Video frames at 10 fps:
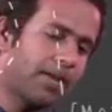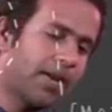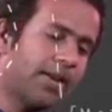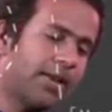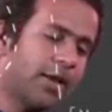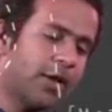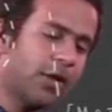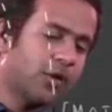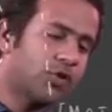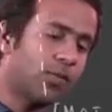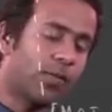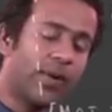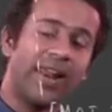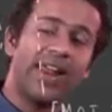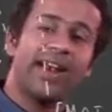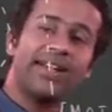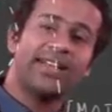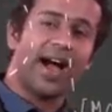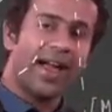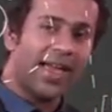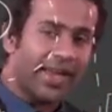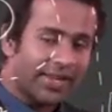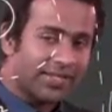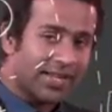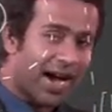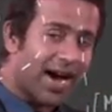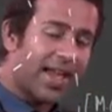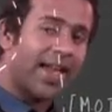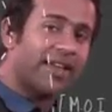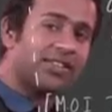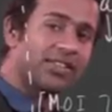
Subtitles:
right? So when I write Ix